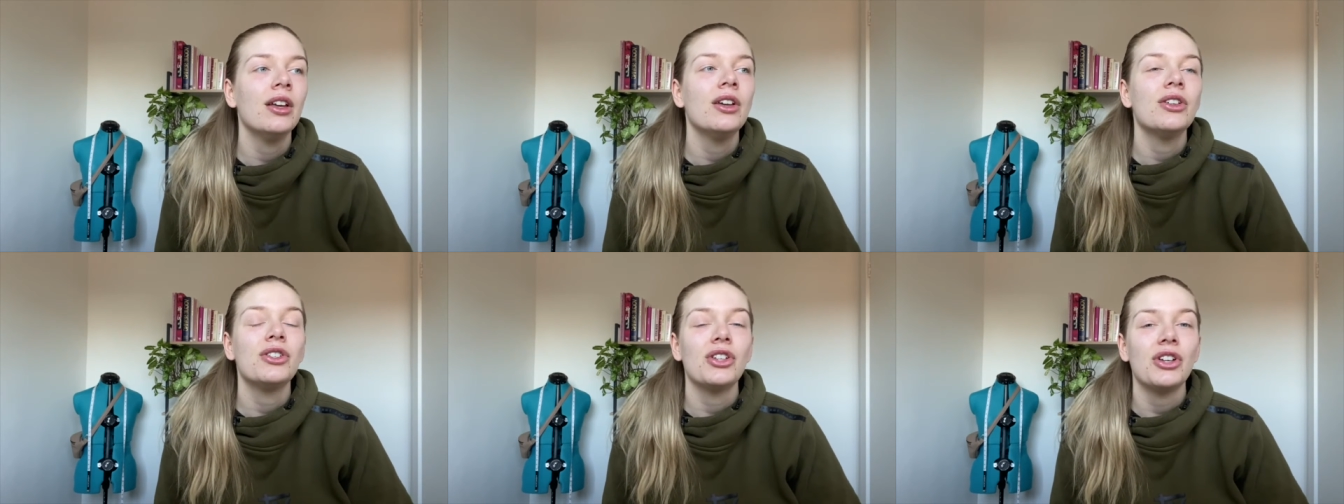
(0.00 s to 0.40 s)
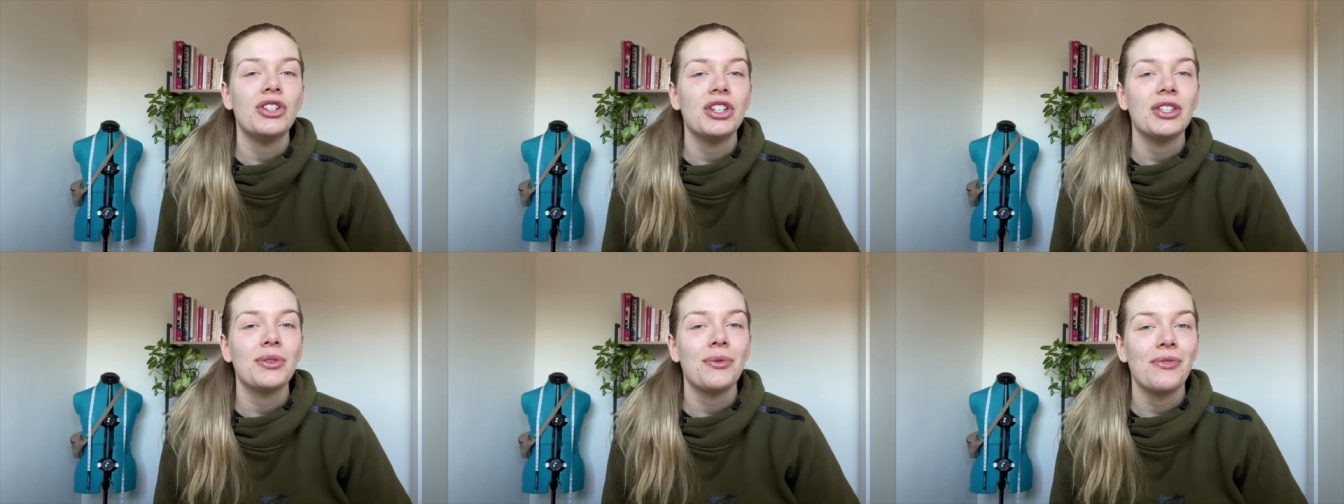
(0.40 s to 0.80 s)
So
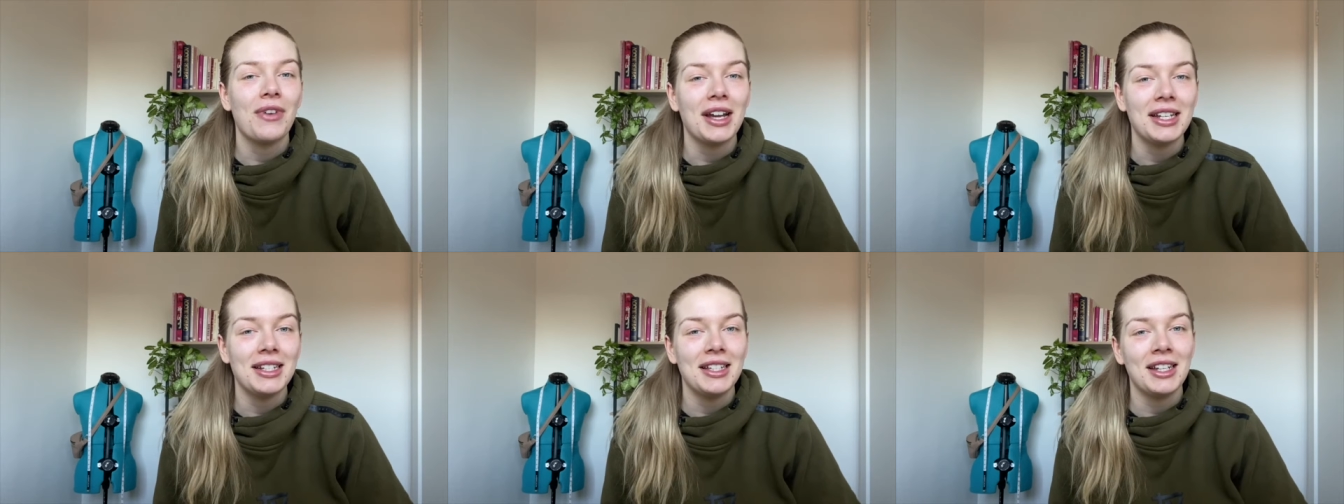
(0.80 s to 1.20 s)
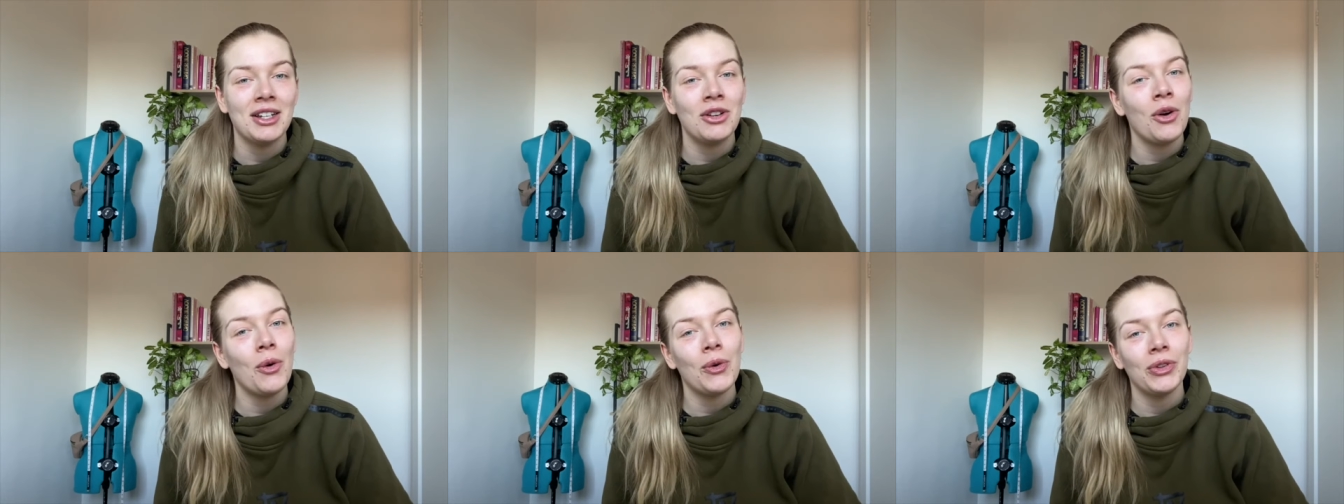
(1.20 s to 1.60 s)
just
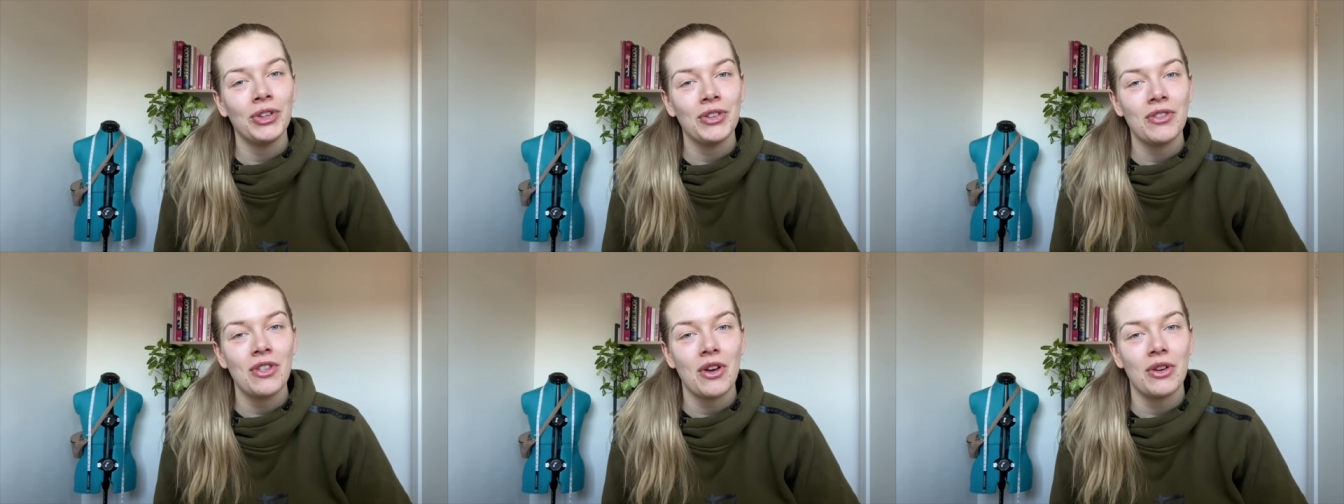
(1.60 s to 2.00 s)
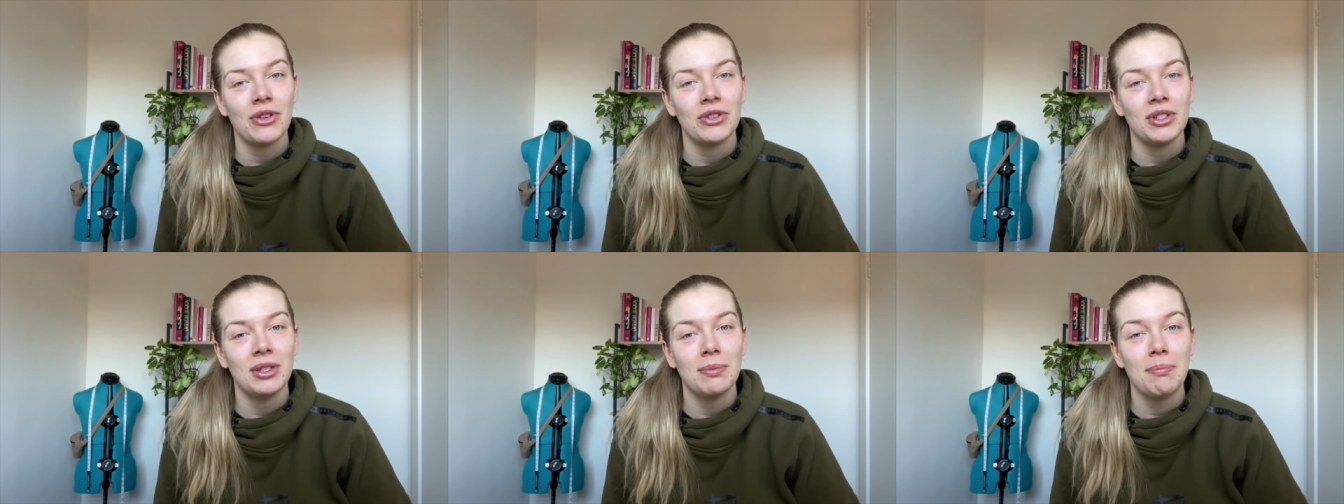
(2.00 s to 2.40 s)
raising all of
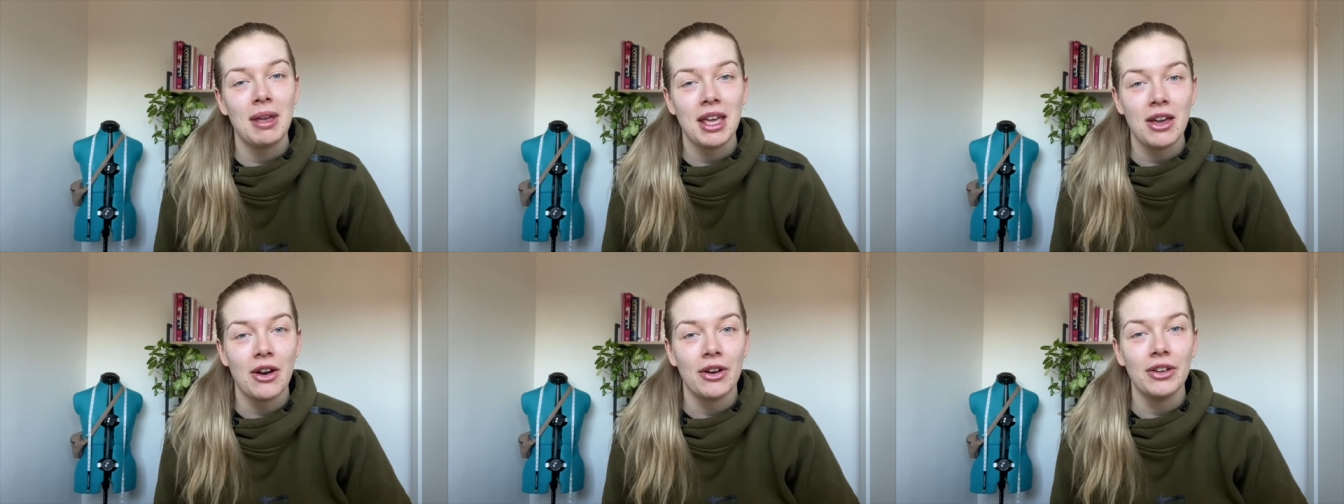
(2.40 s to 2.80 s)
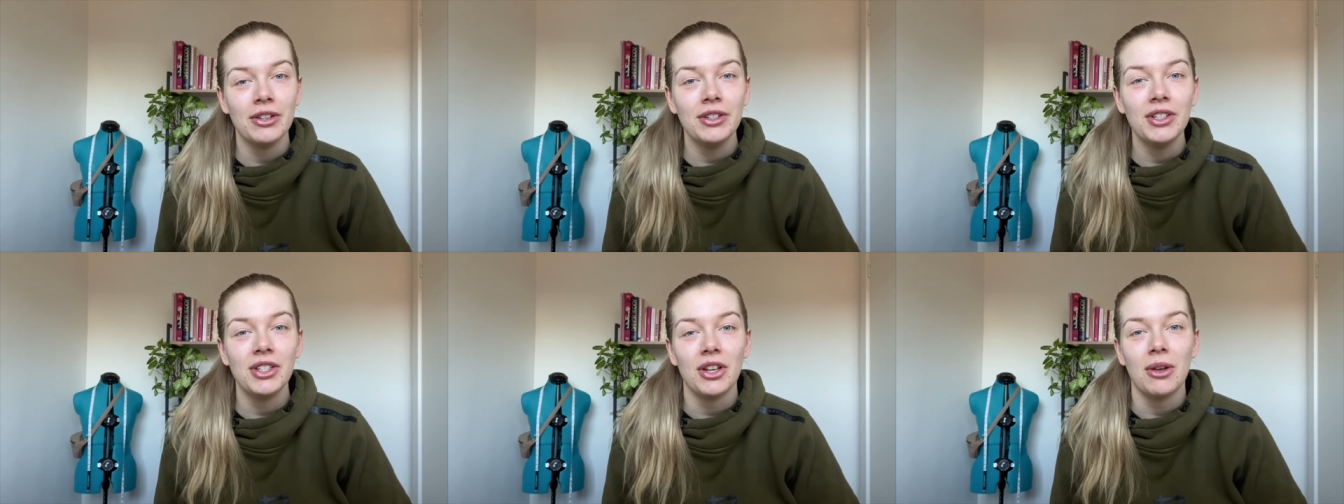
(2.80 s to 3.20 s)
those
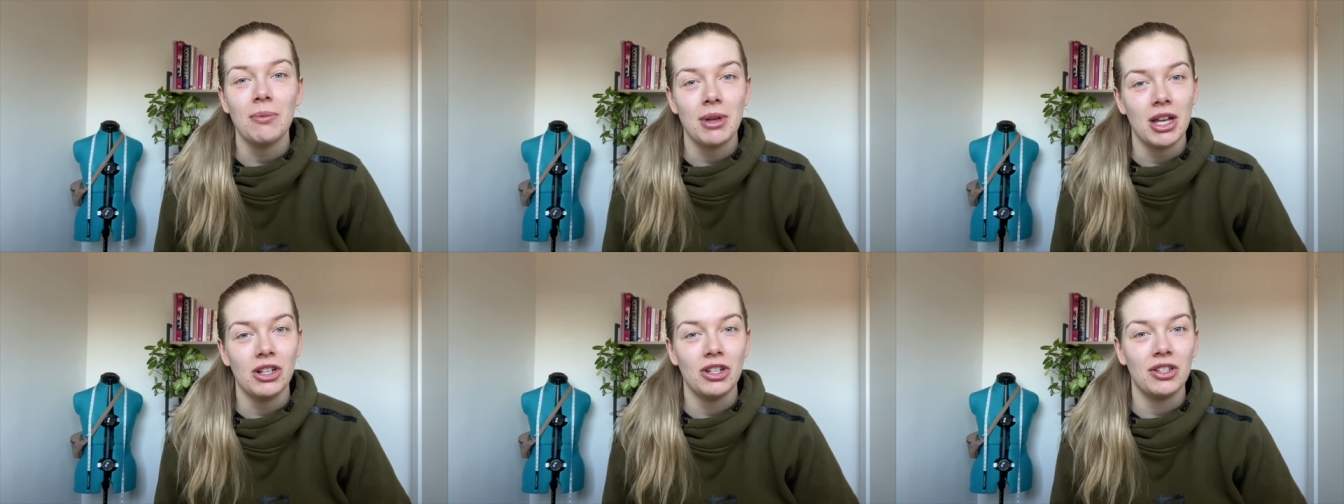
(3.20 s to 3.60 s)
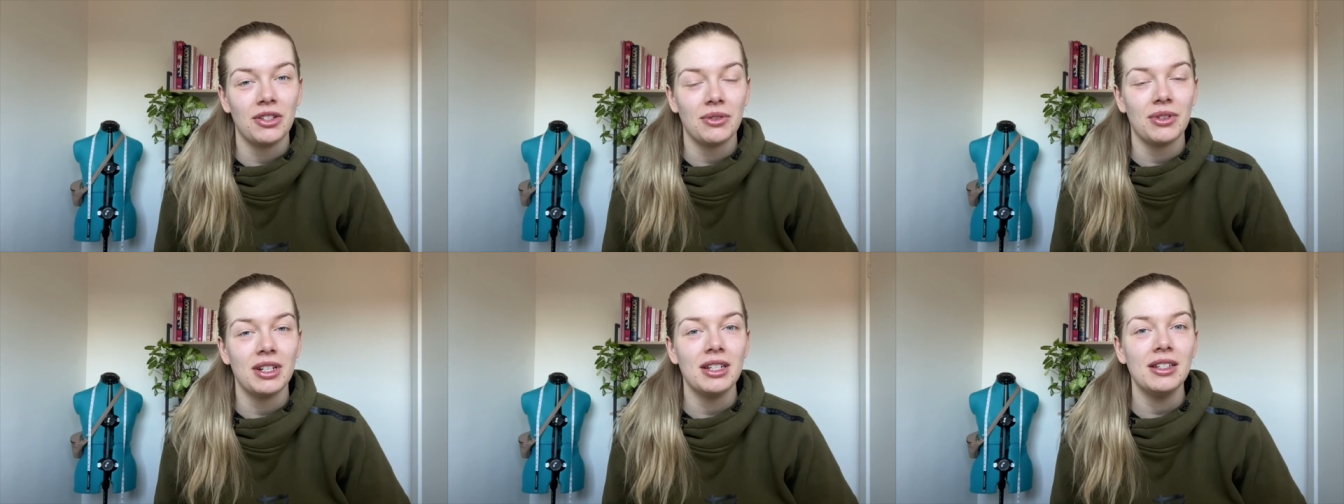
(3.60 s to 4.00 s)
POs, so purchase
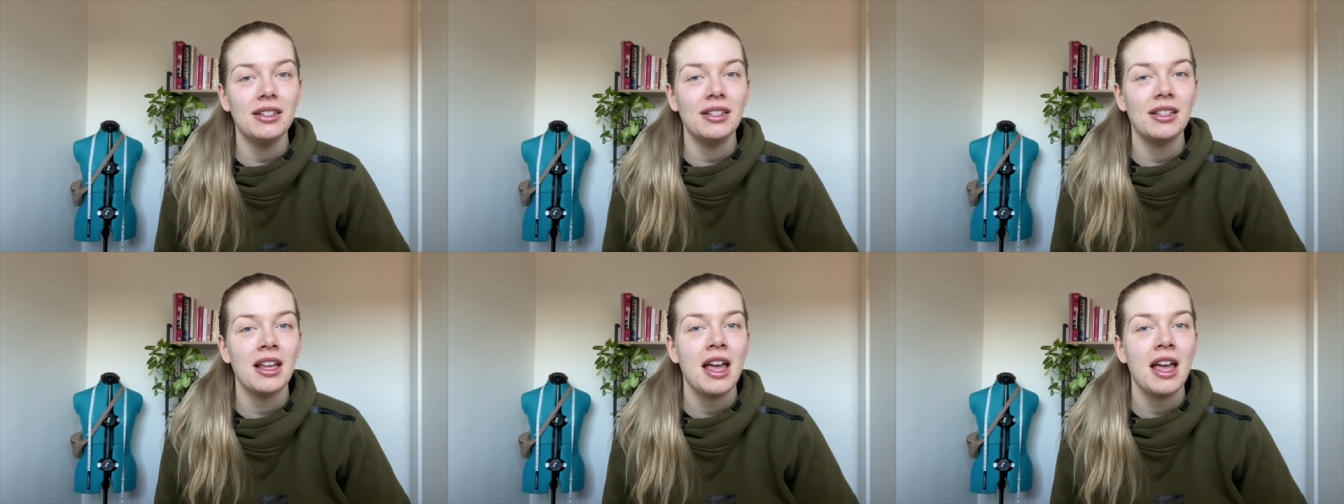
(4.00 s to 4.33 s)
orders,